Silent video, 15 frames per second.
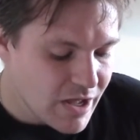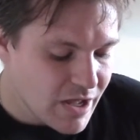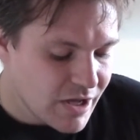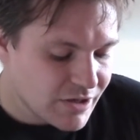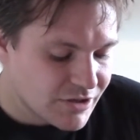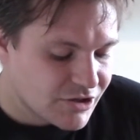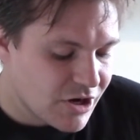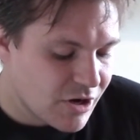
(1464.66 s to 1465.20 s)

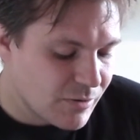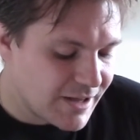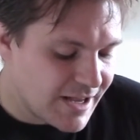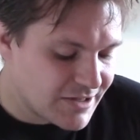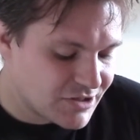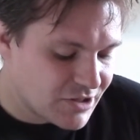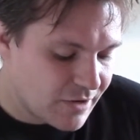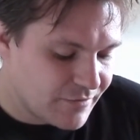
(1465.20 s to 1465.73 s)
So
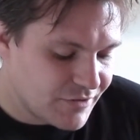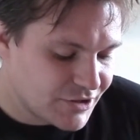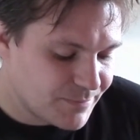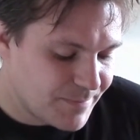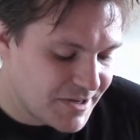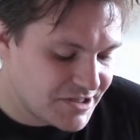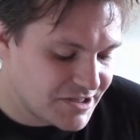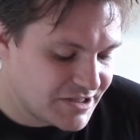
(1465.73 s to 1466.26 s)
last of the
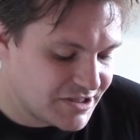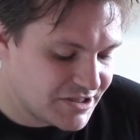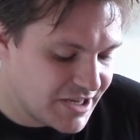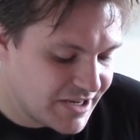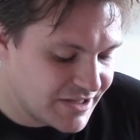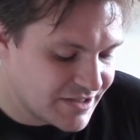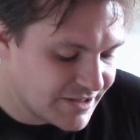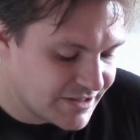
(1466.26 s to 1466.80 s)
specialists
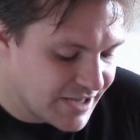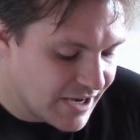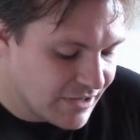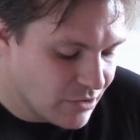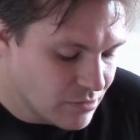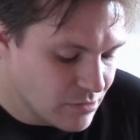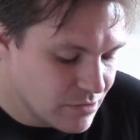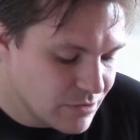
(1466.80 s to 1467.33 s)
is Ten
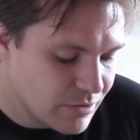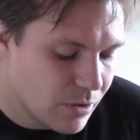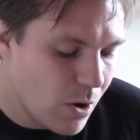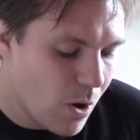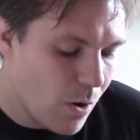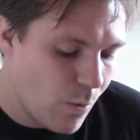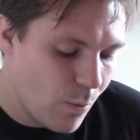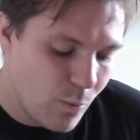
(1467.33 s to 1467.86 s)

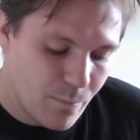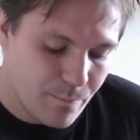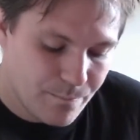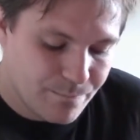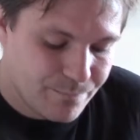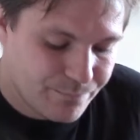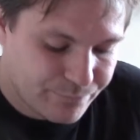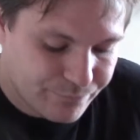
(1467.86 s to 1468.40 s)
Go,
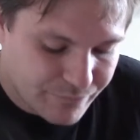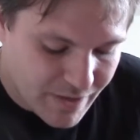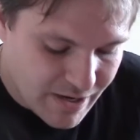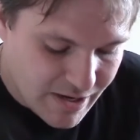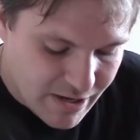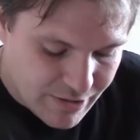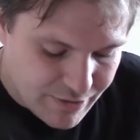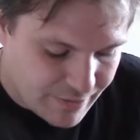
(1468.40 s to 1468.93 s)

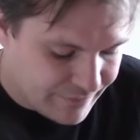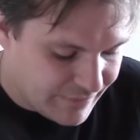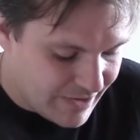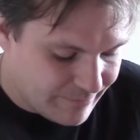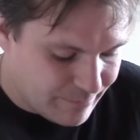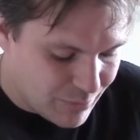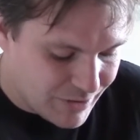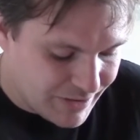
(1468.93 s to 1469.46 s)

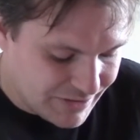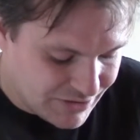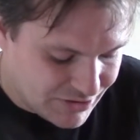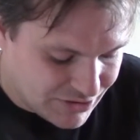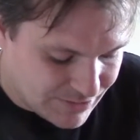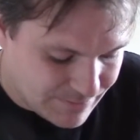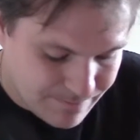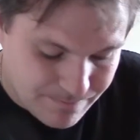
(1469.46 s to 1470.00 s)
35
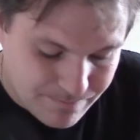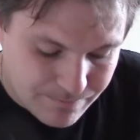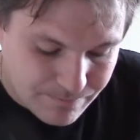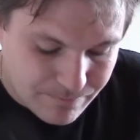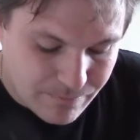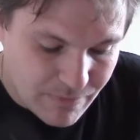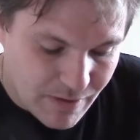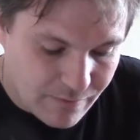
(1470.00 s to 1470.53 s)
points,
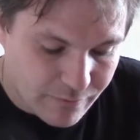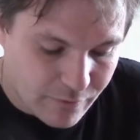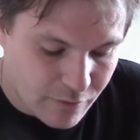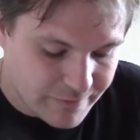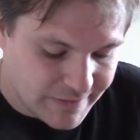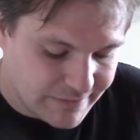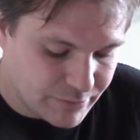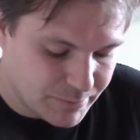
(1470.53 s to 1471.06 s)
4
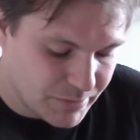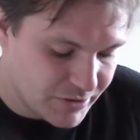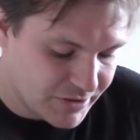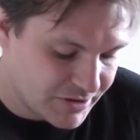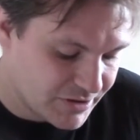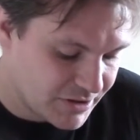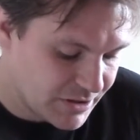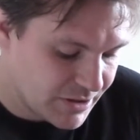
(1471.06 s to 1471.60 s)
victory
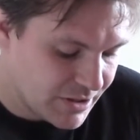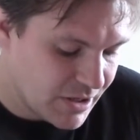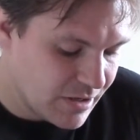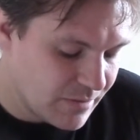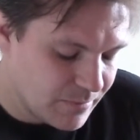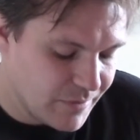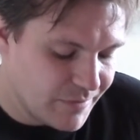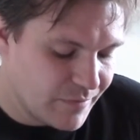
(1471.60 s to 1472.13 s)
points.
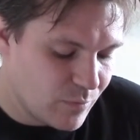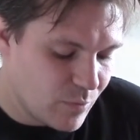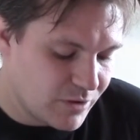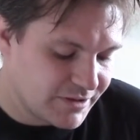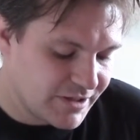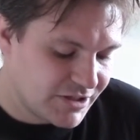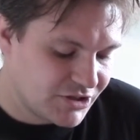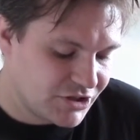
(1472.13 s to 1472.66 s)
Move
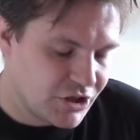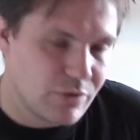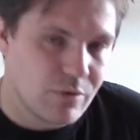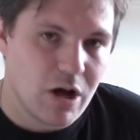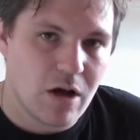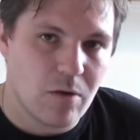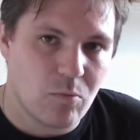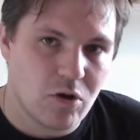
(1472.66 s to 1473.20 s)
1-2,
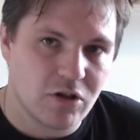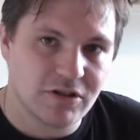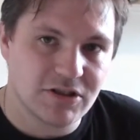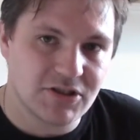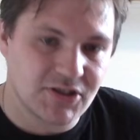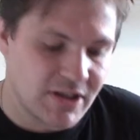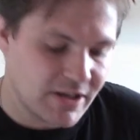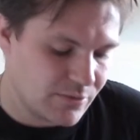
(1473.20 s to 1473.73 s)
arm 1,
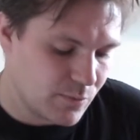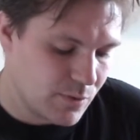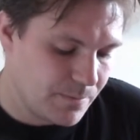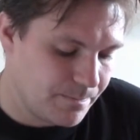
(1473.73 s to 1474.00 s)
size 1.